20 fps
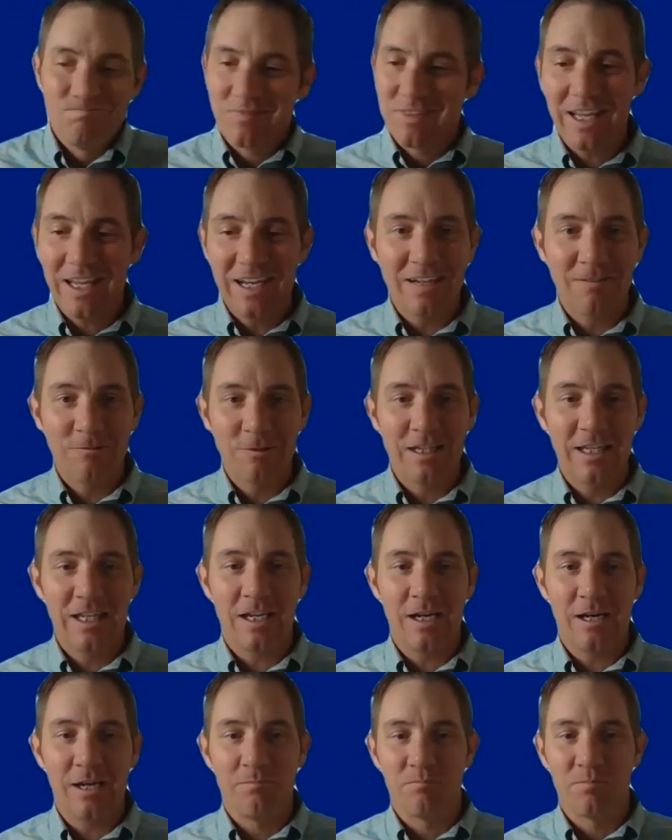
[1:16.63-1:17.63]
They didn't really
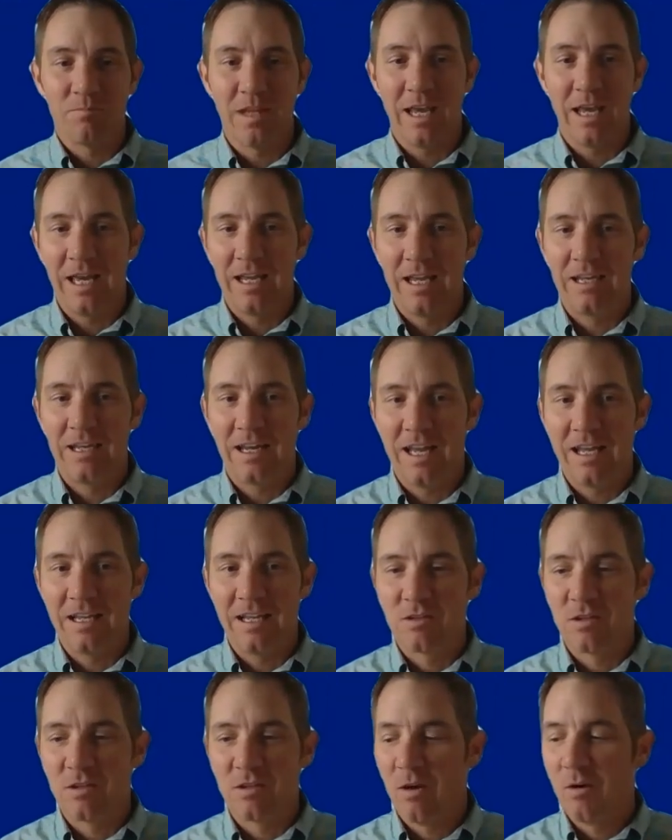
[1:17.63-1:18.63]
come.
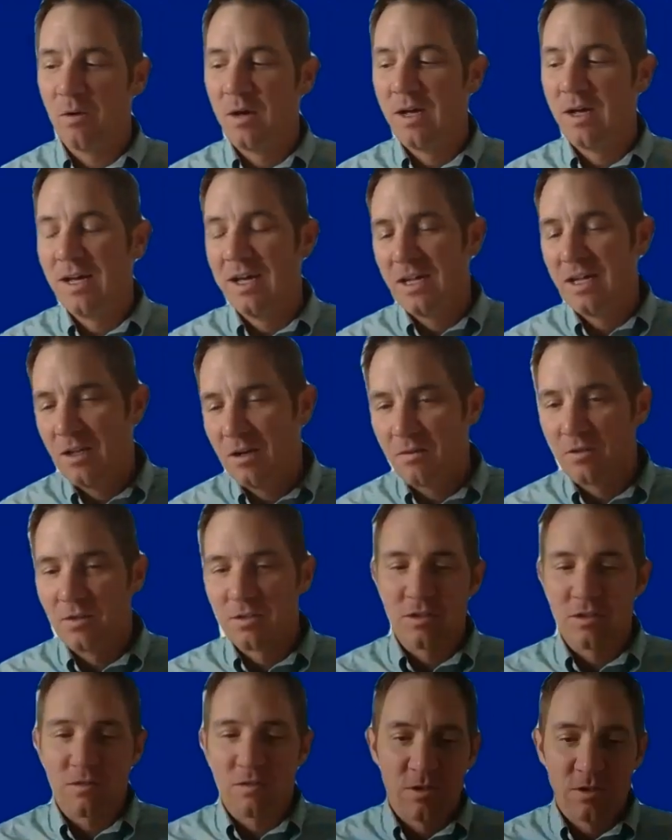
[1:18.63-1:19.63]
And so,
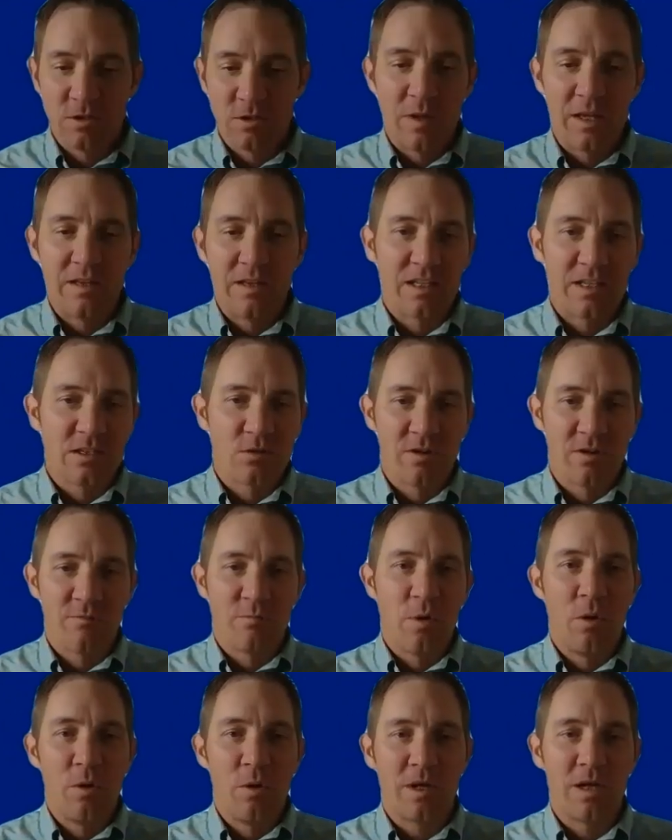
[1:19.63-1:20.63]
there's been this sort
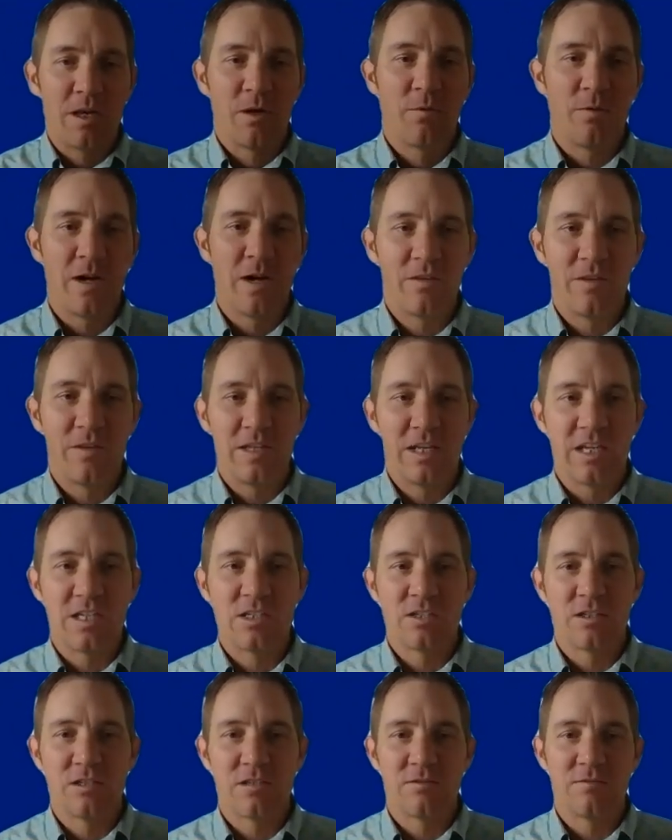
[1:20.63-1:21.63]
of poking around the
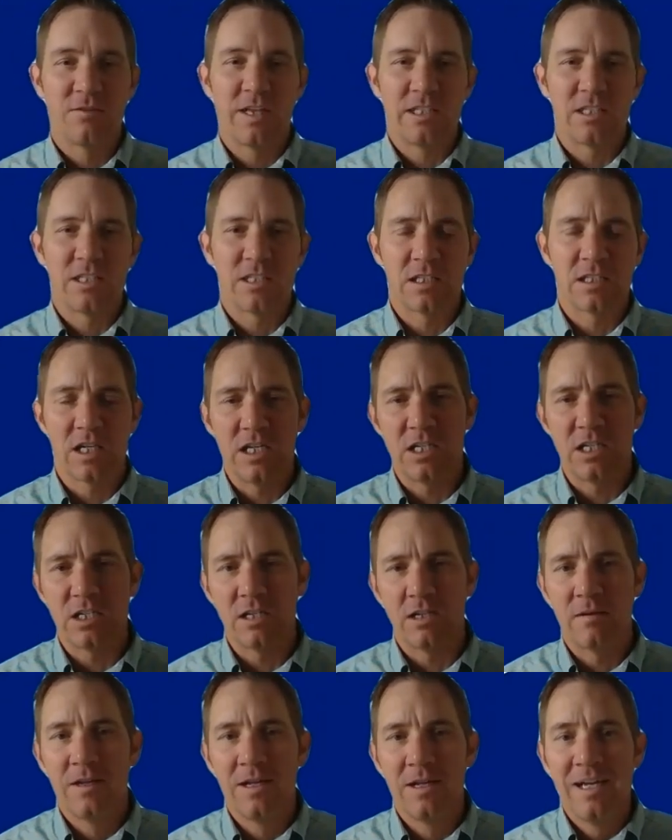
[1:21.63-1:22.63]
edges of
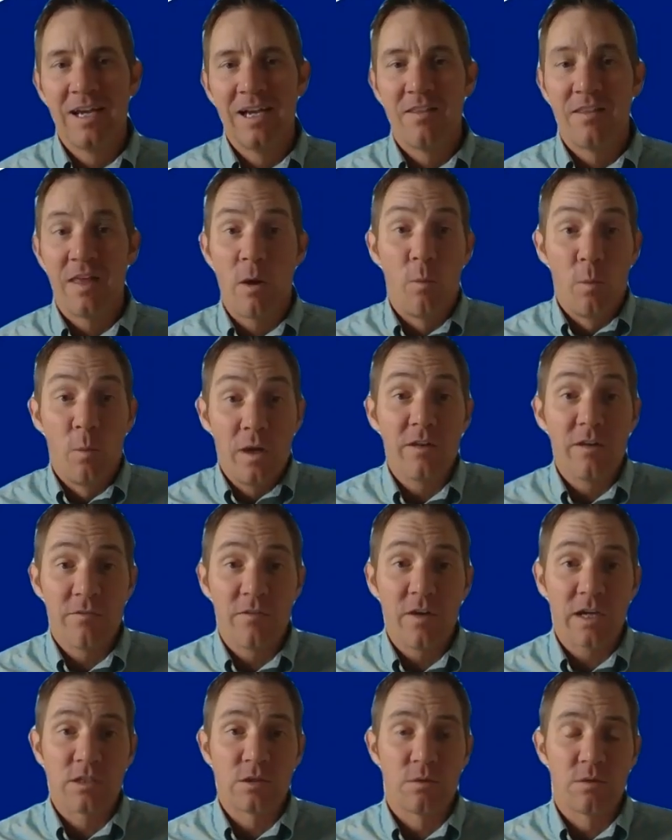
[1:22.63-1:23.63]
legislation that will
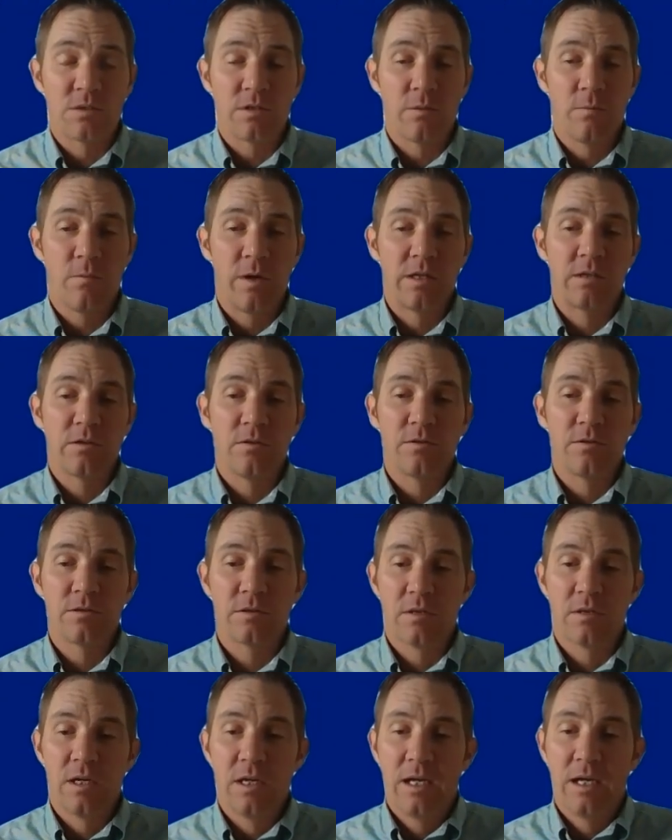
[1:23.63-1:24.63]
affect short-term
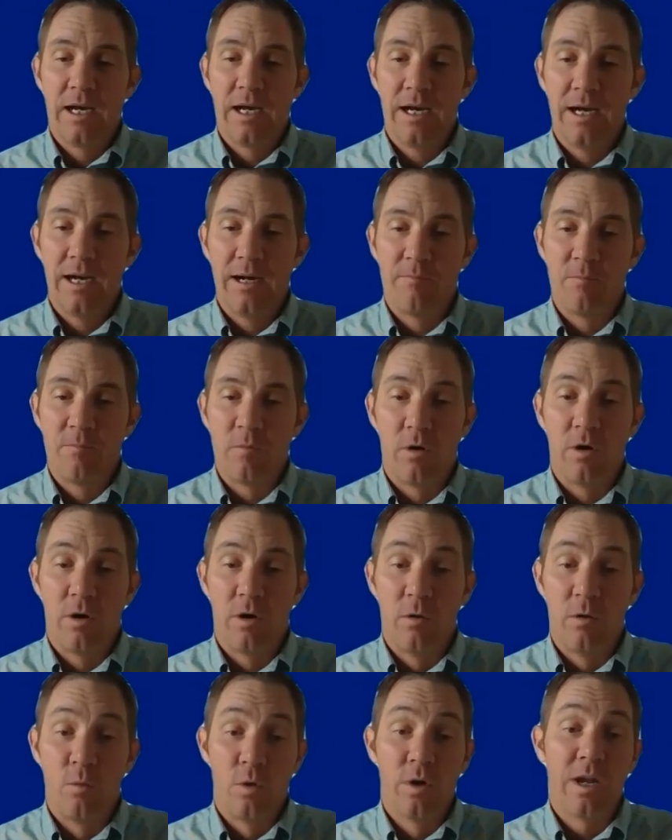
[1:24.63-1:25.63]
rentals, or
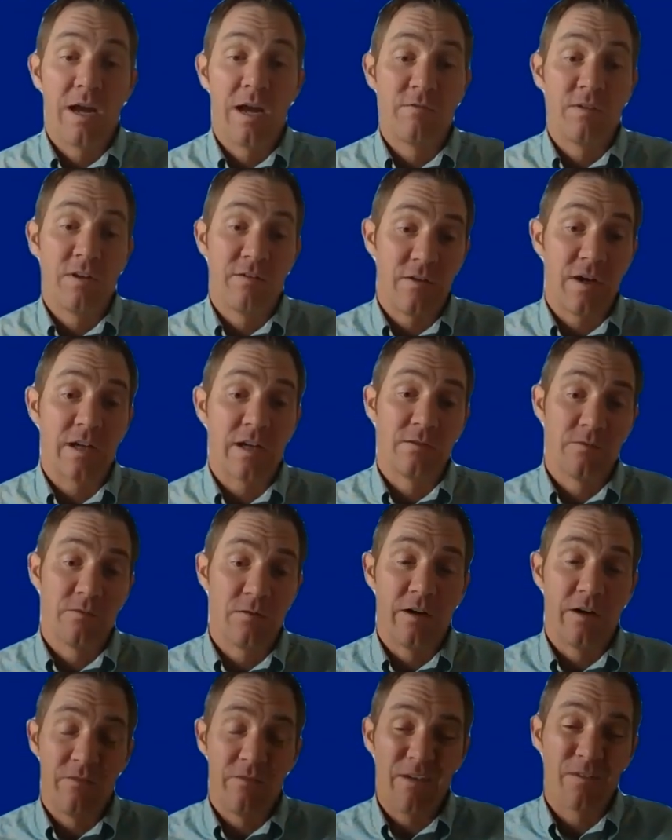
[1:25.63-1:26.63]
it would have the effect
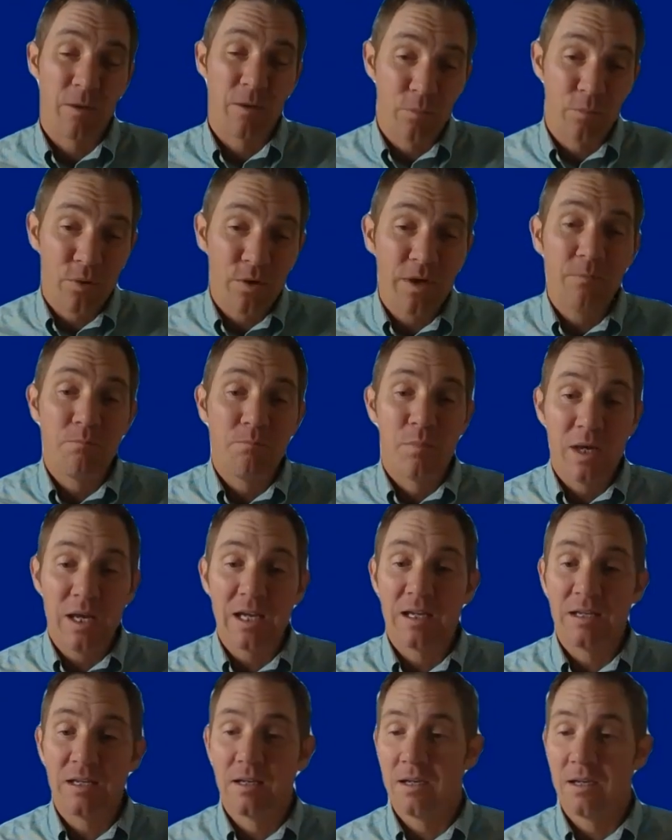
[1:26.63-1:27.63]
of having a pretty
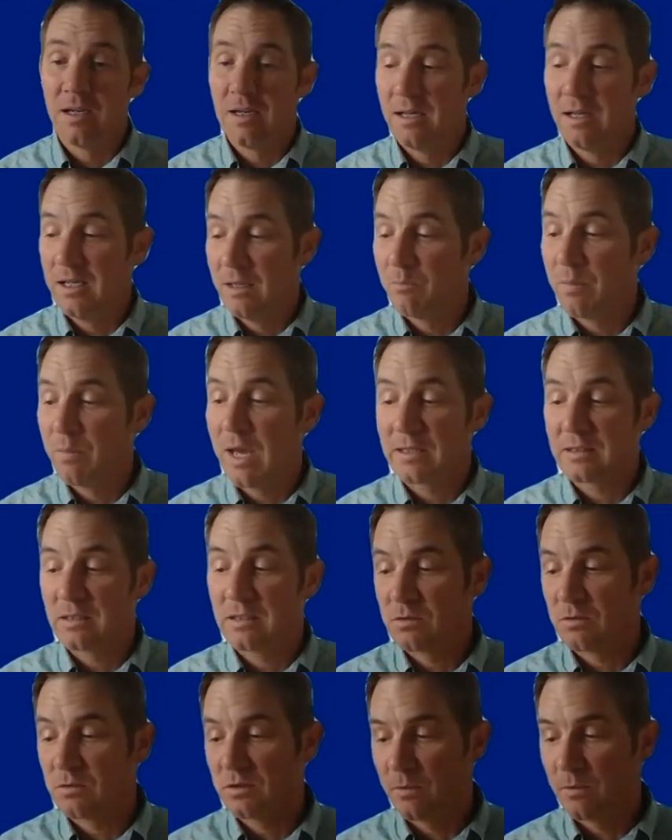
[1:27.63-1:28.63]
big impact
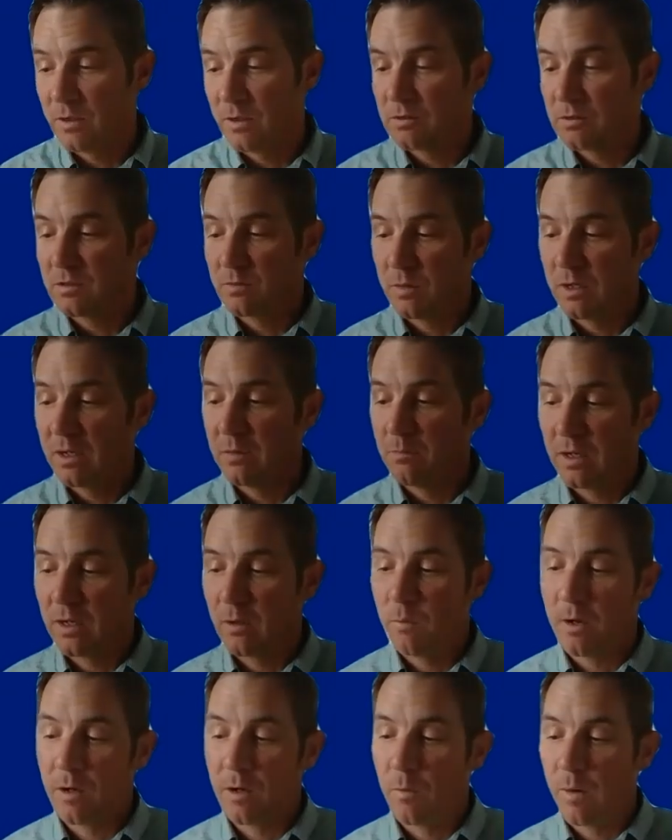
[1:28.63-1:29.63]
on short-term rentals, but
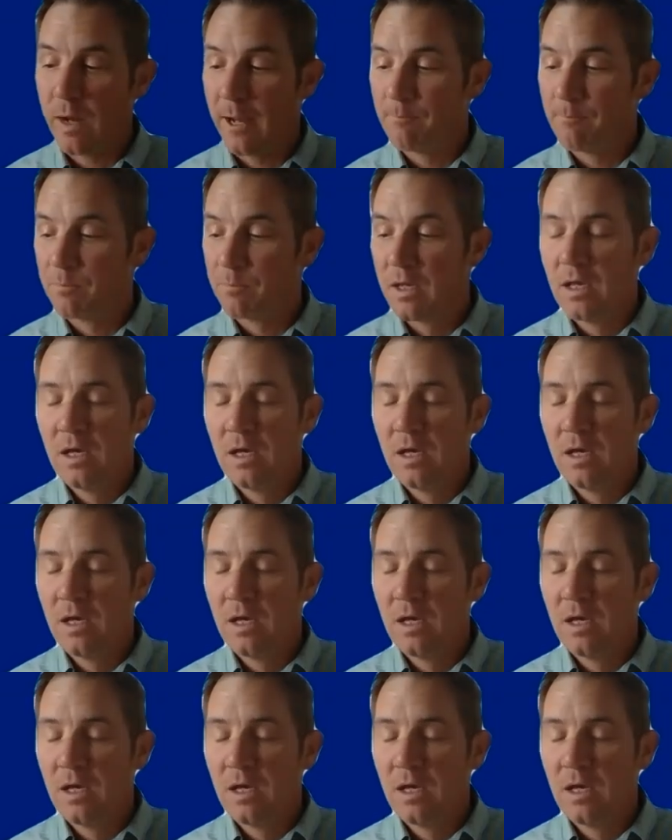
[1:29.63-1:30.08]
it went away.